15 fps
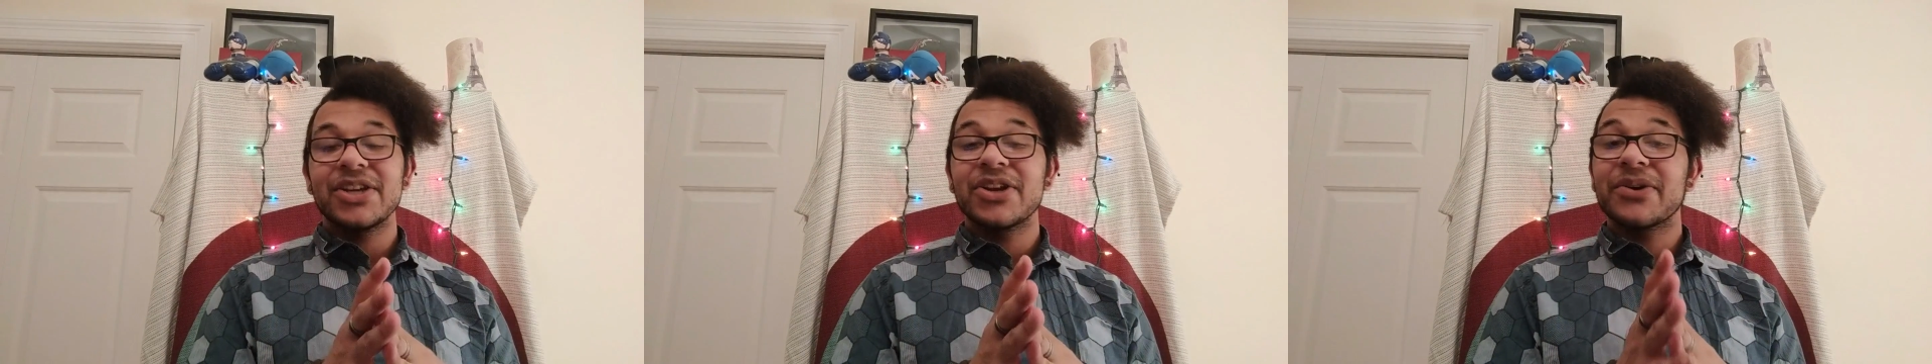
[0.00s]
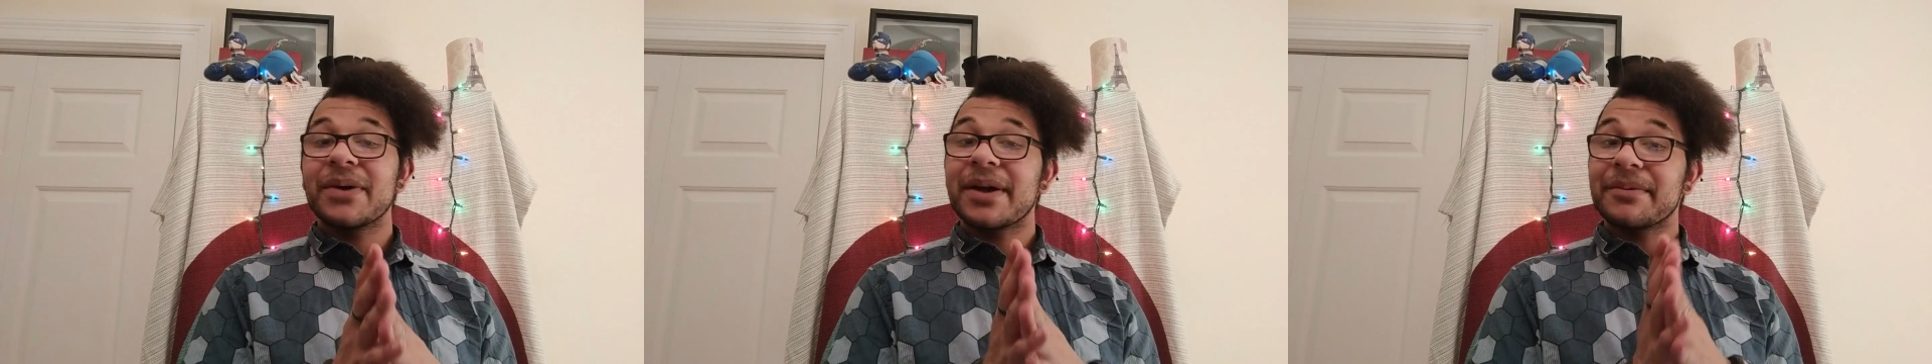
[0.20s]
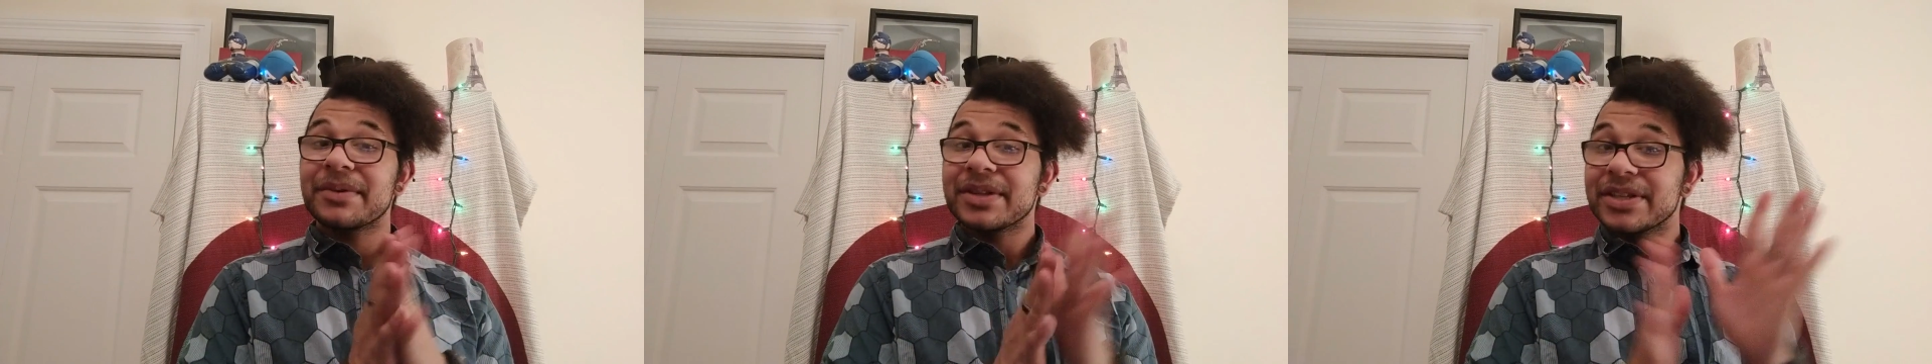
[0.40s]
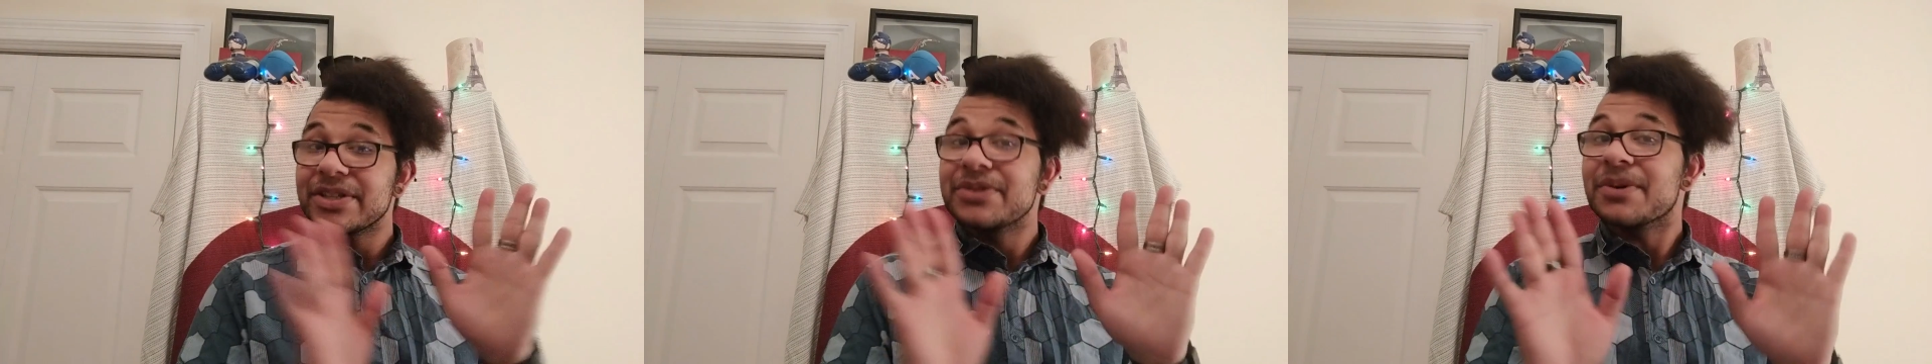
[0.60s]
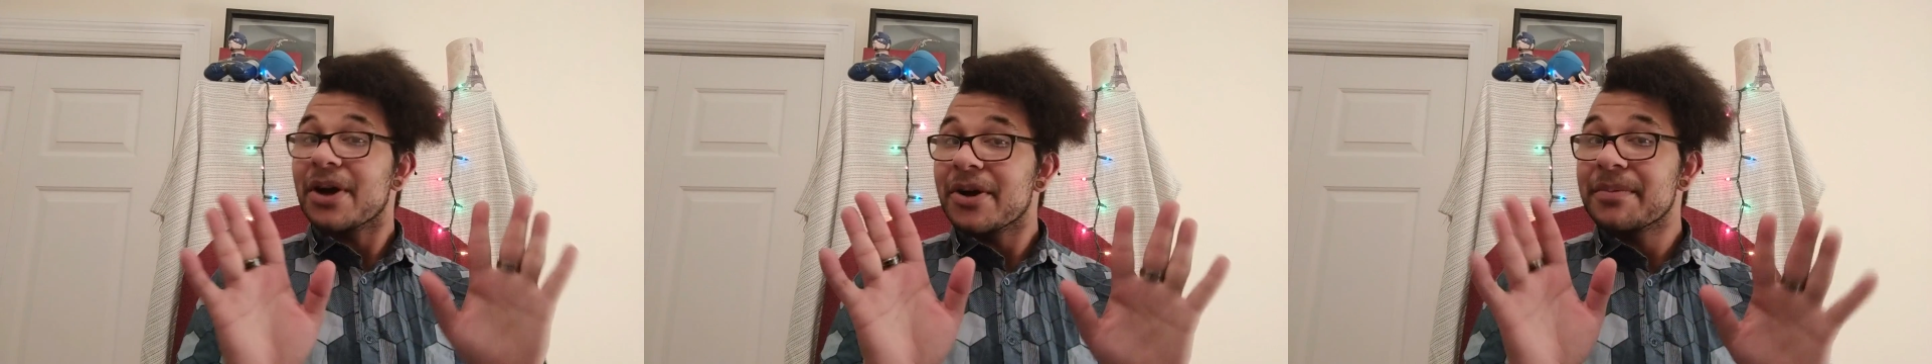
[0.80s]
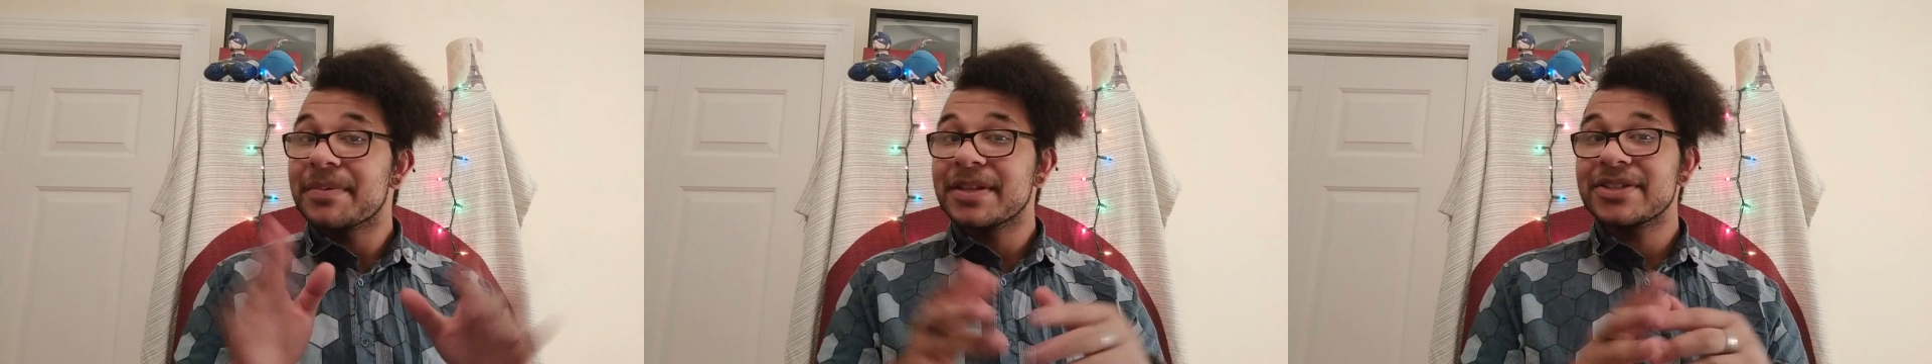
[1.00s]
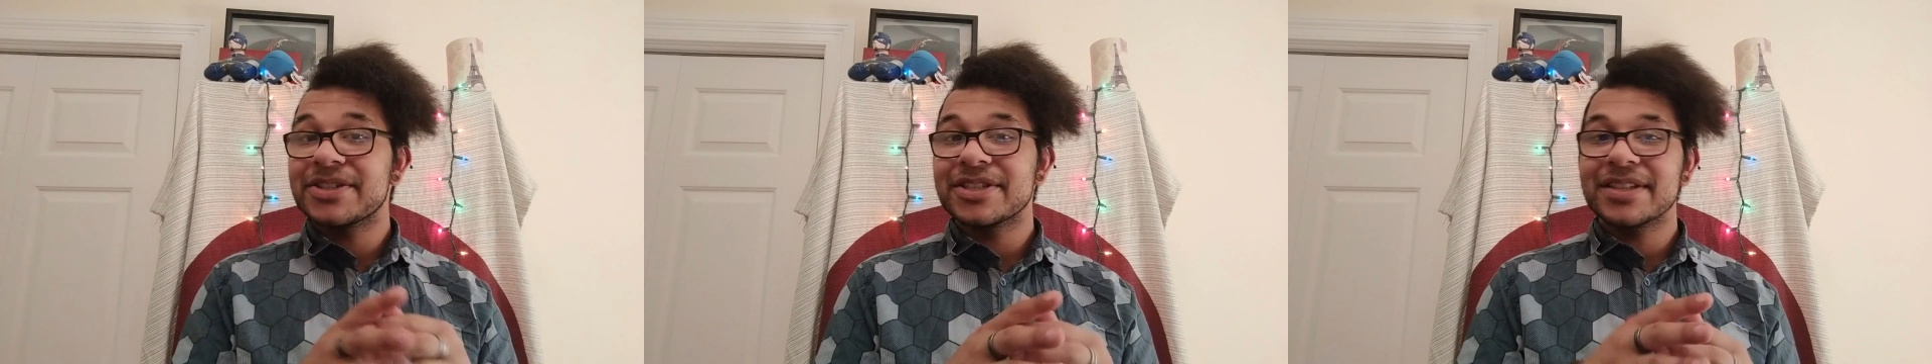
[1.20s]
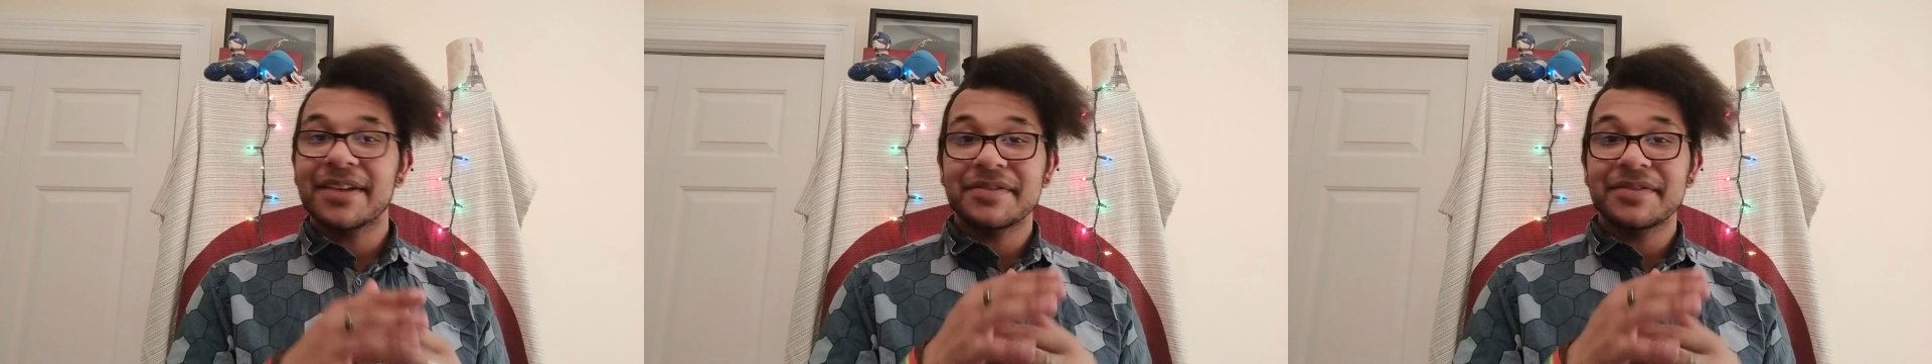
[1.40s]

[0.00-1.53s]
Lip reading: really do hope that she